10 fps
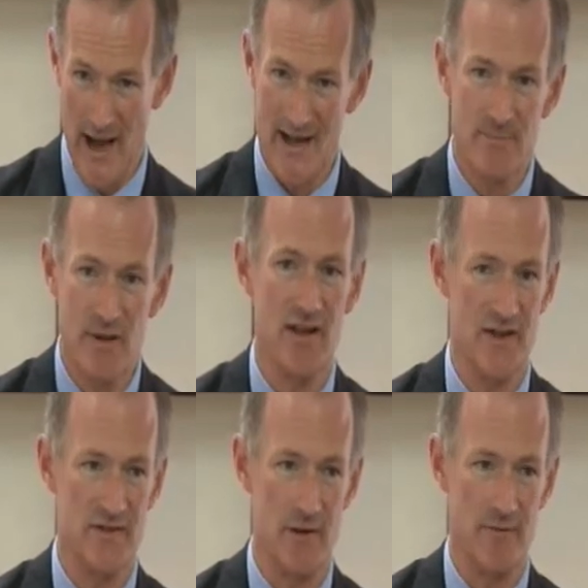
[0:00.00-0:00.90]
has been
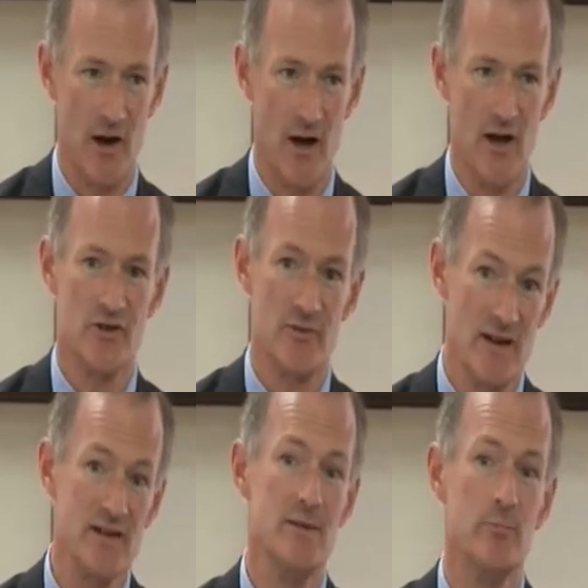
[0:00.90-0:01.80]
done so far,
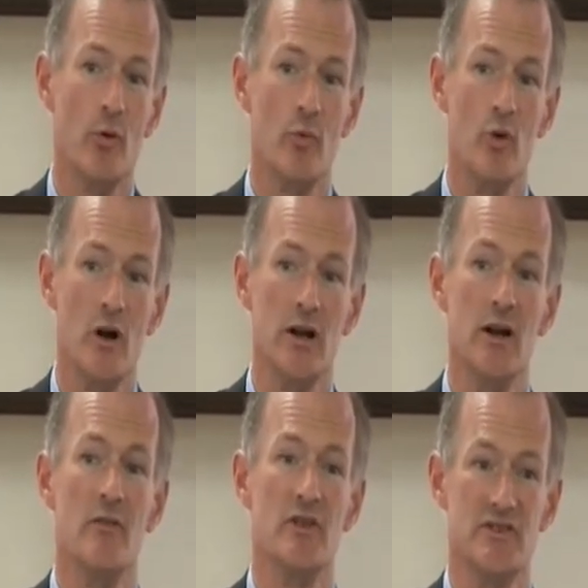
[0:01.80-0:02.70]
tremendously important work
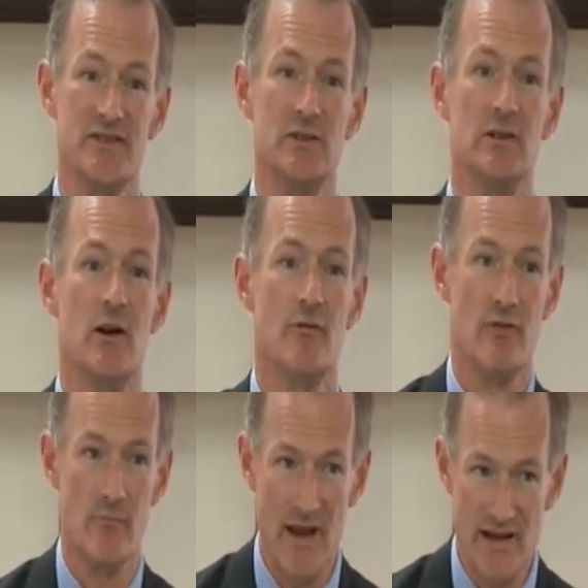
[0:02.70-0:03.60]
that still
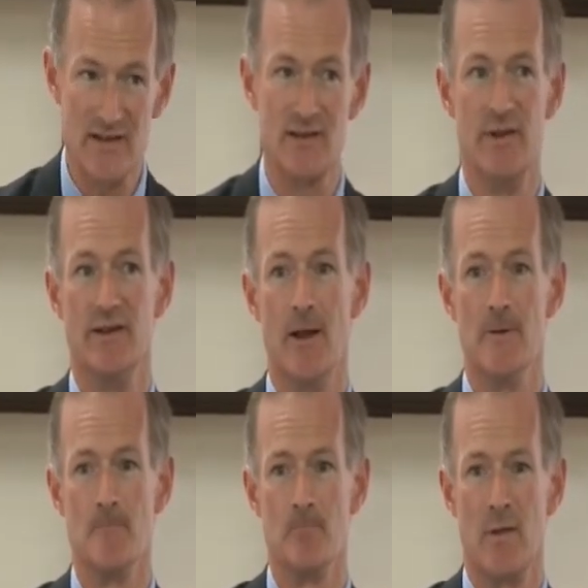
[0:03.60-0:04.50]
remains to be done.
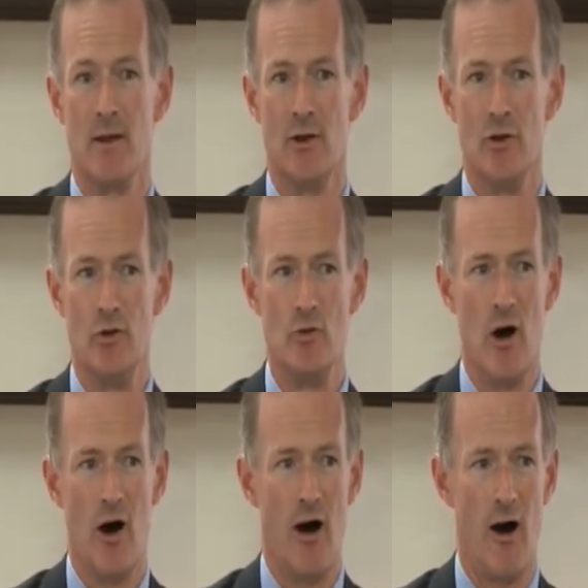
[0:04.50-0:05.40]
You
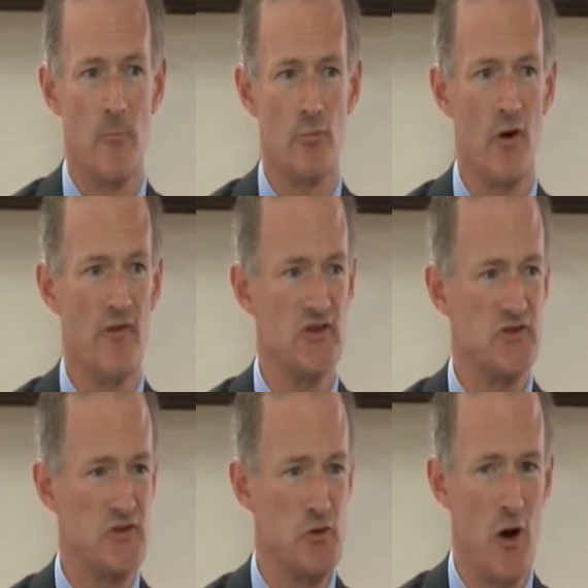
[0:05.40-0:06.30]
are
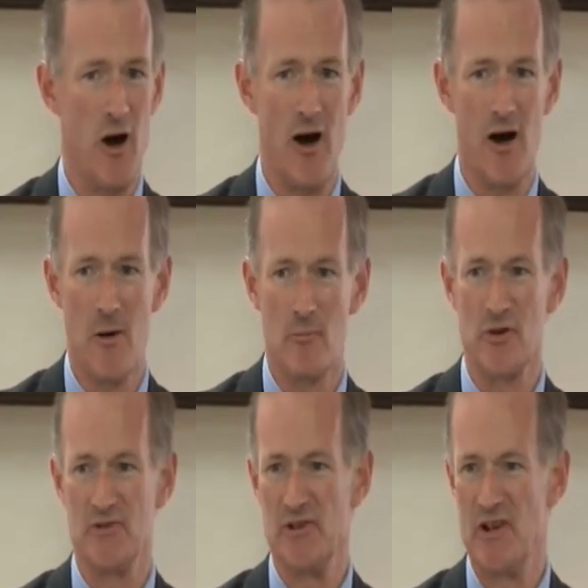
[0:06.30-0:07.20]
prophets, you are
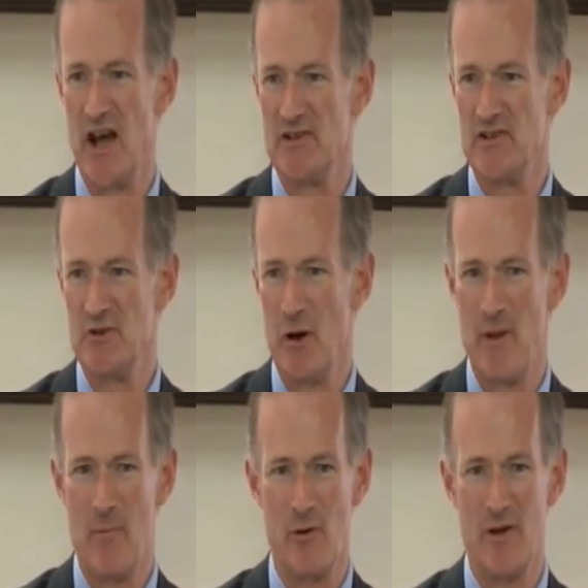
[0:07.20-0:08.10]
proselytizers, you are
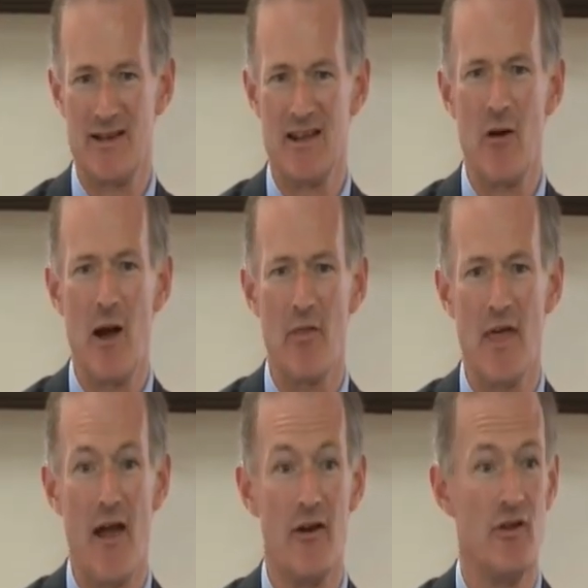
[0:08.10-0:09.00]
people who need to go out
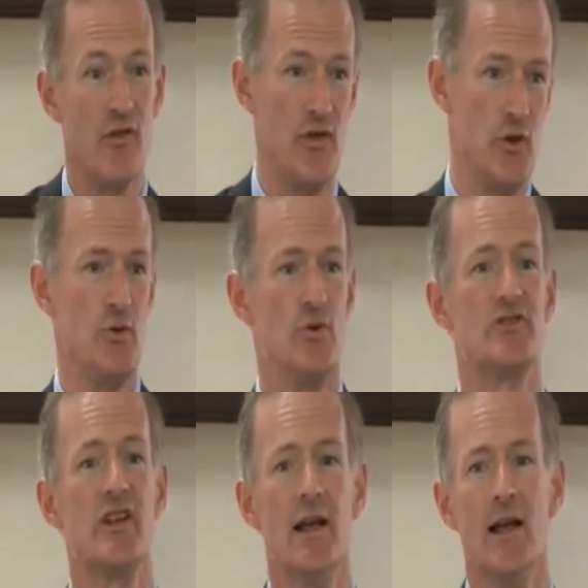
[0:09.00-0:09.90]
there and enthuse